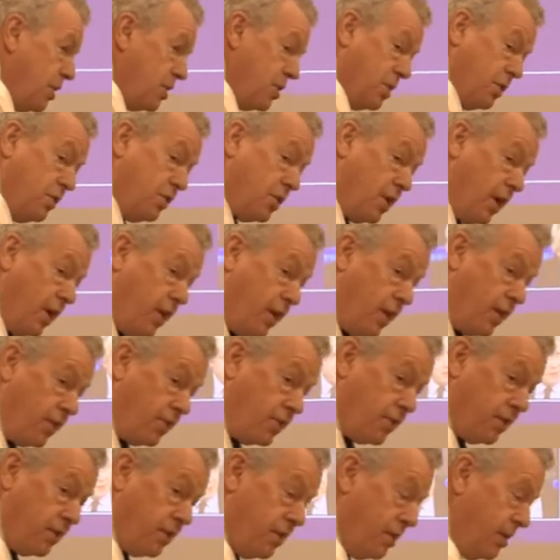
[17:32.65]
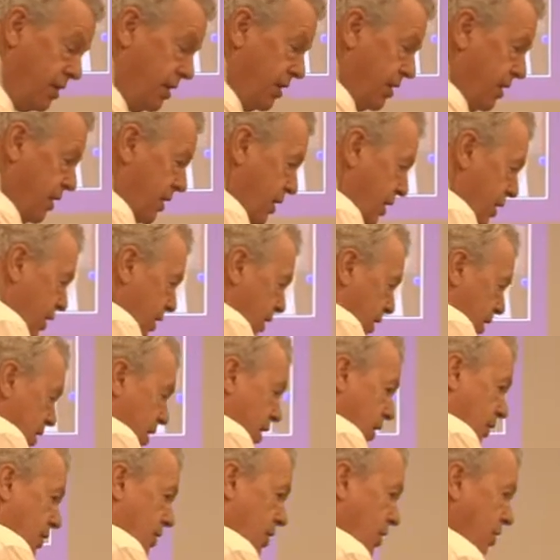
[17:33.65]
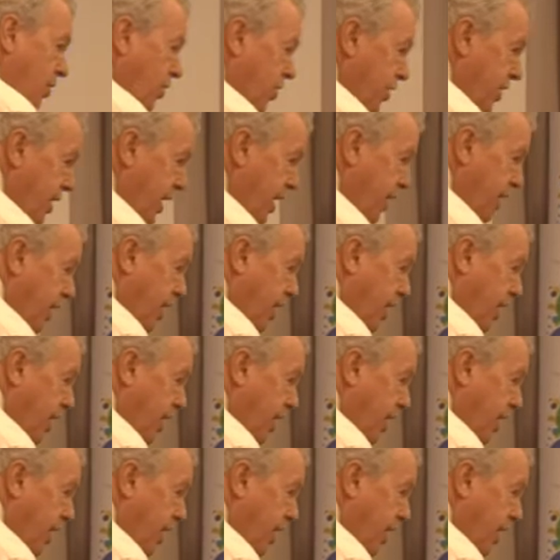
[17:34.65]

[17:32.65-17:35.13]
she was like this? You know, look at that